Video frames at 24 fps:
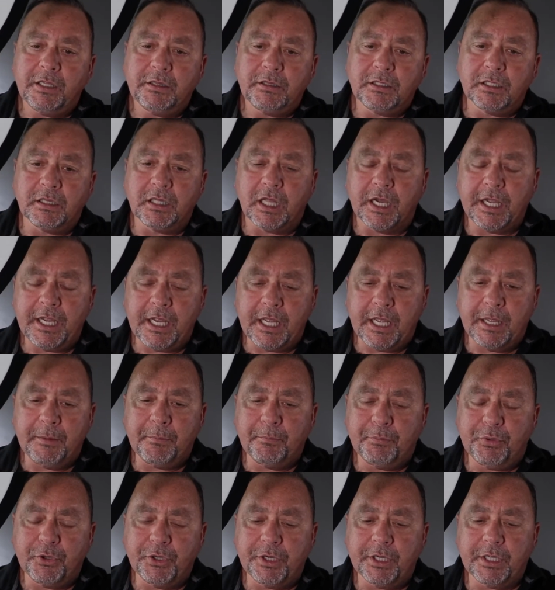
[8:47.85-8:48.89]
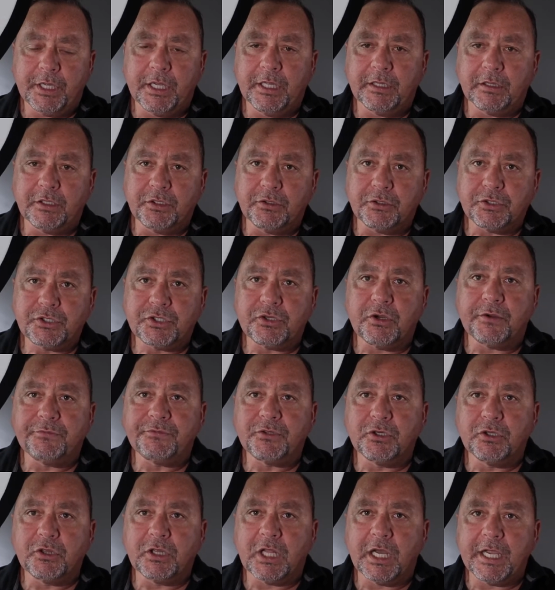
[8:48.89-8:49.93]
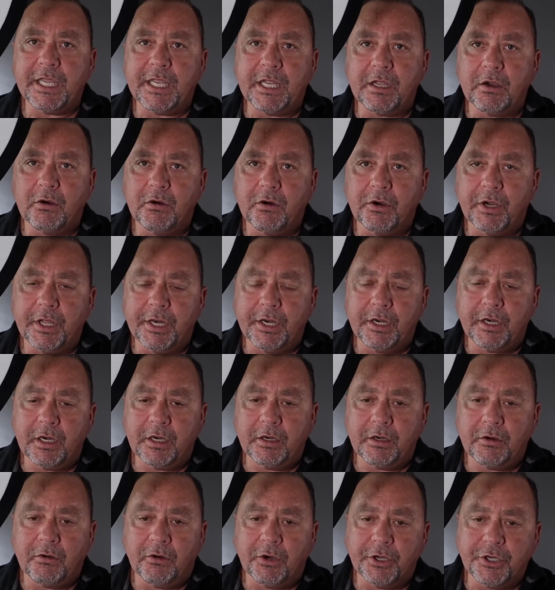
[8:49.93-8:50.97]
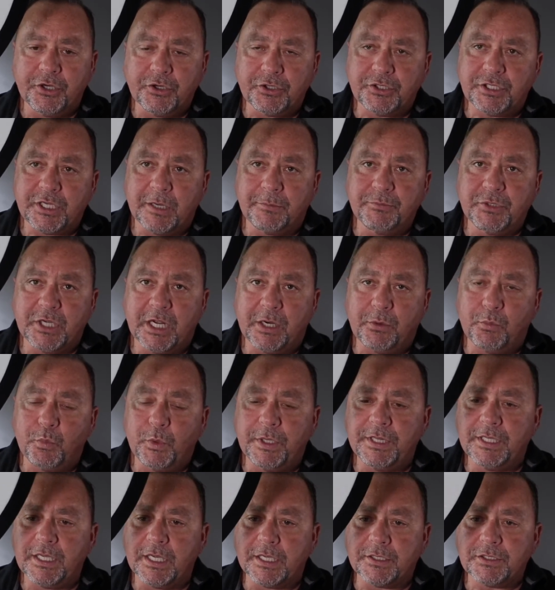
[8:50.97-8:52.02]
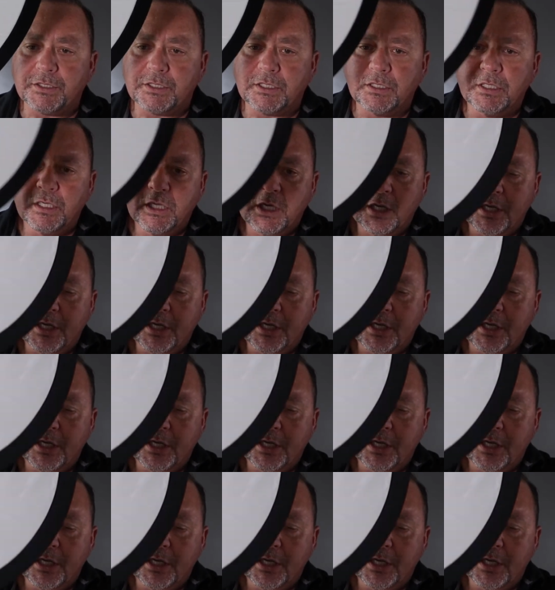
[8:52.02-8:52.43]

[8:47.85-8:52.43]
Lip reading: the light and put a little softer light on your subject with this.